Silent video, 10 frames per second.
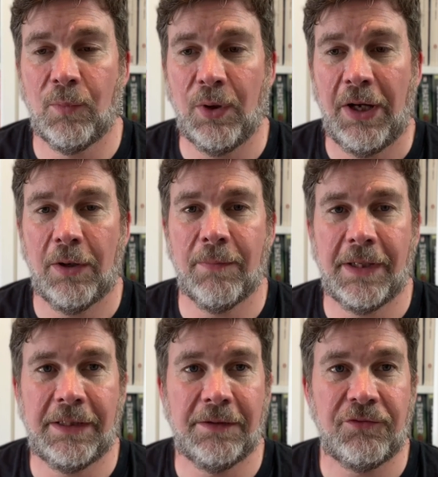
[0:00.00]
will help
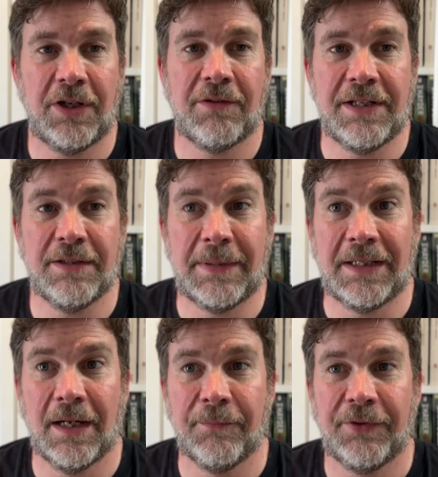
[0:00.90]
me generate some
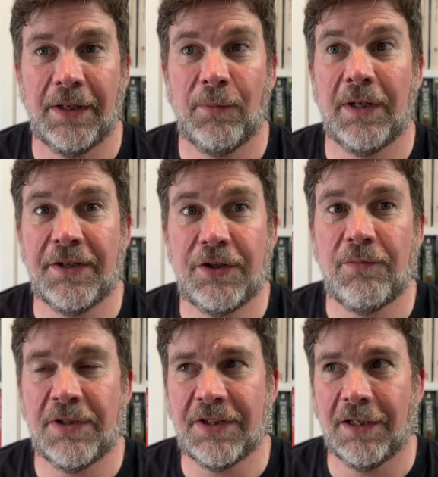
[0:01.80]
income so that when I do
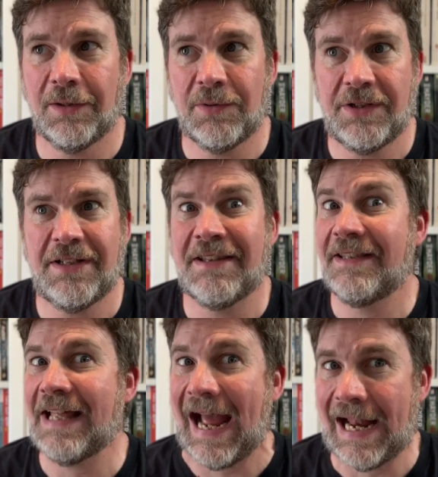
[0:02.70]
retire, which isn't
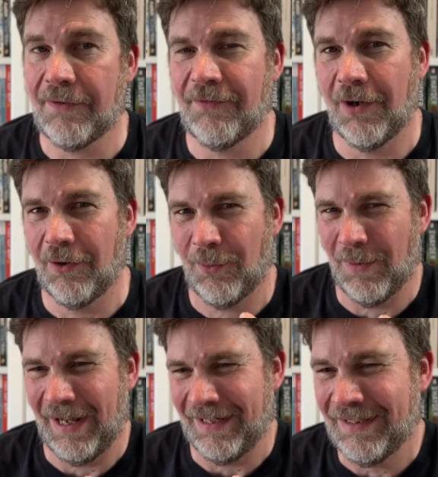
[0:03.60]
that far
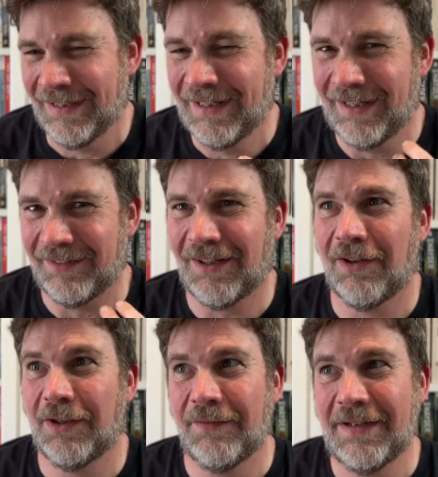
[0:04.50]
away, it's
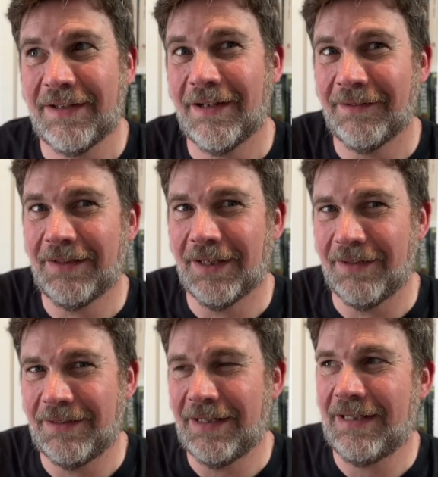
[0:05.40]
kind of in the you know
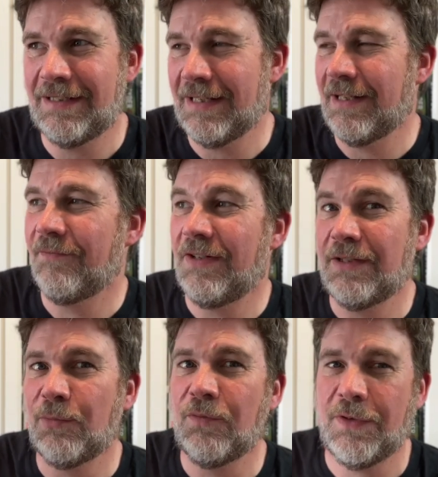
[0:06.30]
it's it's in the
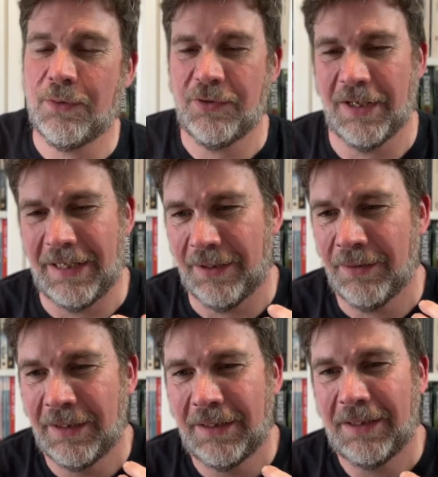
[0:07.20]
visible future now.
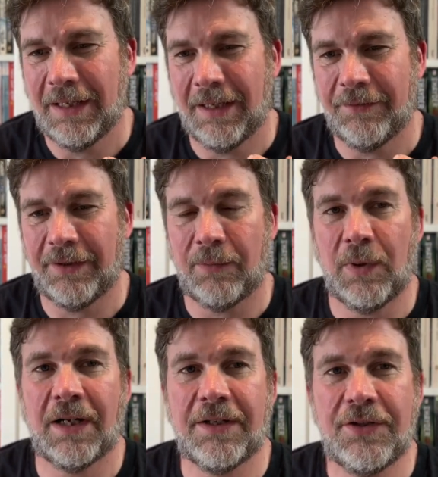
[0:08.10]
Uh, so that
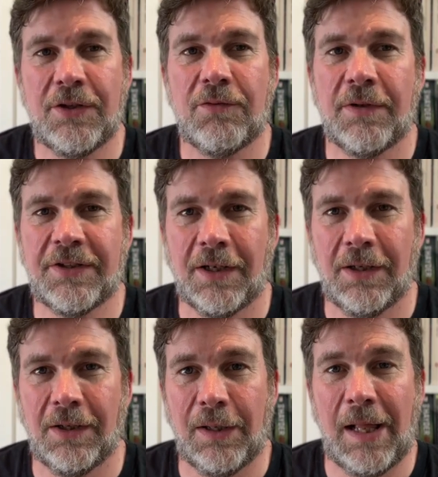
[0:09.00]
when I do
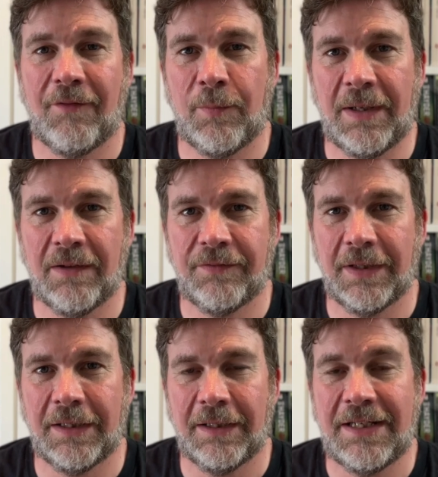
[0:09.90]
retire, I have a bit of
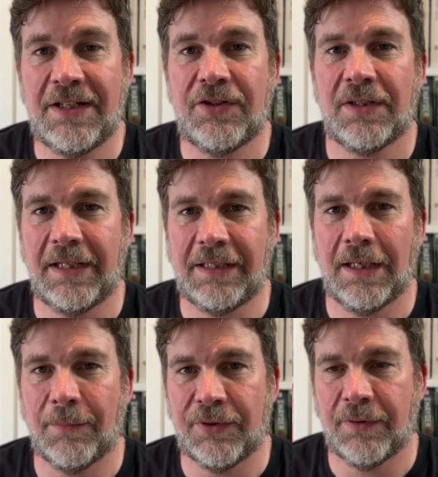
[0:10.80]
uh, additional
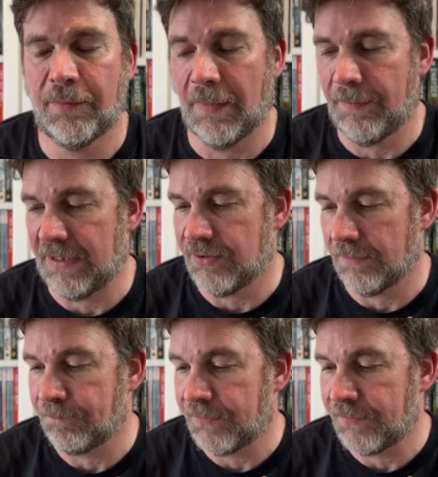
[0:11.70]
income on top of my pension.